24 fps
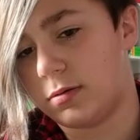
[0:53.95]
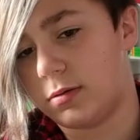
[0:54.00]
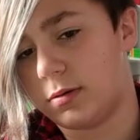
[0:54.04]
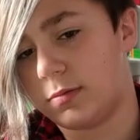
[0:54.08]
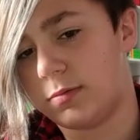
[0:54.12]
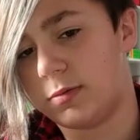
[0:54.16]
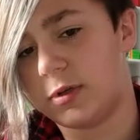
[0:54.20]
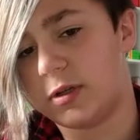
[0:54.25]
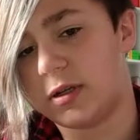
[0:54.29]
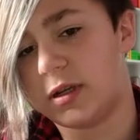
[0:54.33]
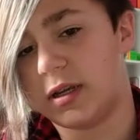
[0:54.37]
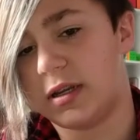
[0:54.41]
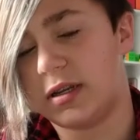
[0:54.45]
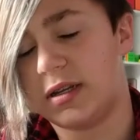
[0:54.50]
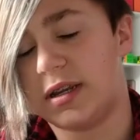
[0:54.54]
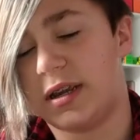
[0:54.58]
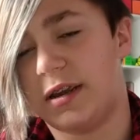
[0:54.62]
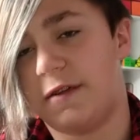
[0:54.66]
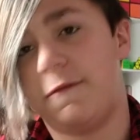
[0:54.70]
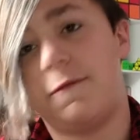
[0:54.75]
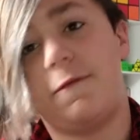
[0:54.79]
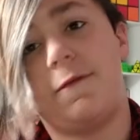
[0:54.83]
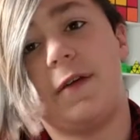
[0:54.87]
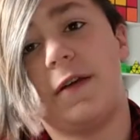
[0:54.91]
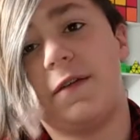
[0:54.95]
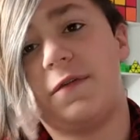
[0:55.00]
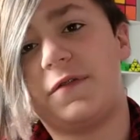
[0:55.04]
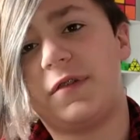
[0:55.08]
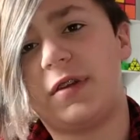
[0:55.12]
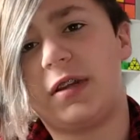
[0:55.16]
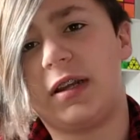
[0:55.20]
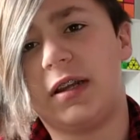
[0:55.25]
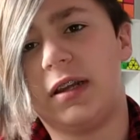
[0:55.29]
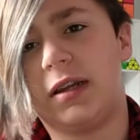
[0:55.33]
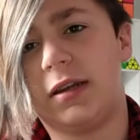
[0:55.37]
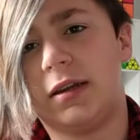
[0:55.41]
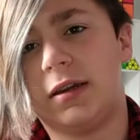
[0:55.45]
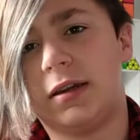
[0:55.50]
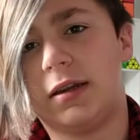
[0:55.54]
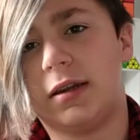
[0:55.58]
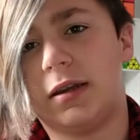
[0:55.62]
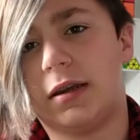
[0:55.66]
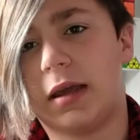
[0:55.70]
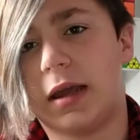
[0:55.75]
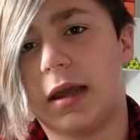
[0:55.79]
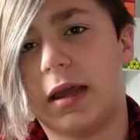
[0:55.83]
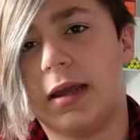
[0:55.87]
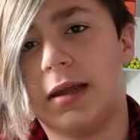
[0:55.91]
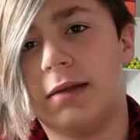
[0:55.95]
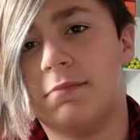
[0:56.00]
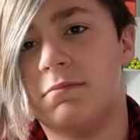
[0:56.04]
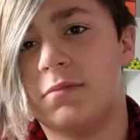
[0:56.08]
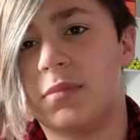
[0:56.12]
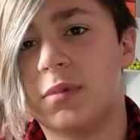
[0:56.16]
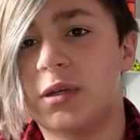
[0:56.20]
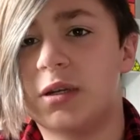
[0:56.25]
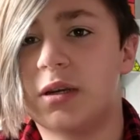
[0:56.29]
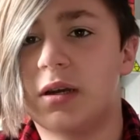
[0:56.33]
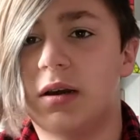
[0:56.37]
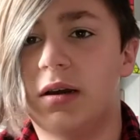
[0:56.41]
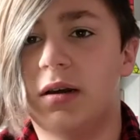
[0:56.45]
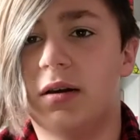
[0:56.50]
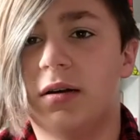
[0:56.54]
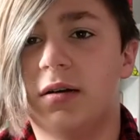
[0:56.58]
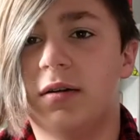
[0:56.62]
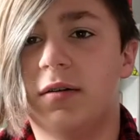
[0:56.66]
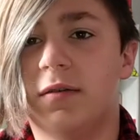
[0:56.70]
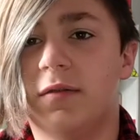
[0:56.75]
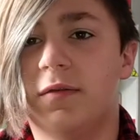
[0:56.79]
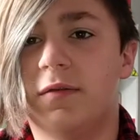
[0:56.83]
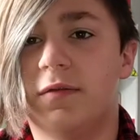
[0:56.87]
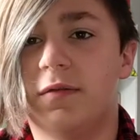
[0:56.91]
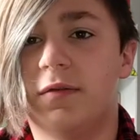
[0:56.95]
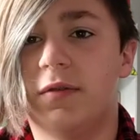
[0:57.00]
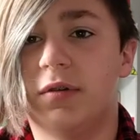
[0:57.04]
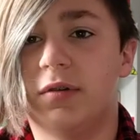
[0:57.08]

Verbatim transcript: I'm just going to say 15 games of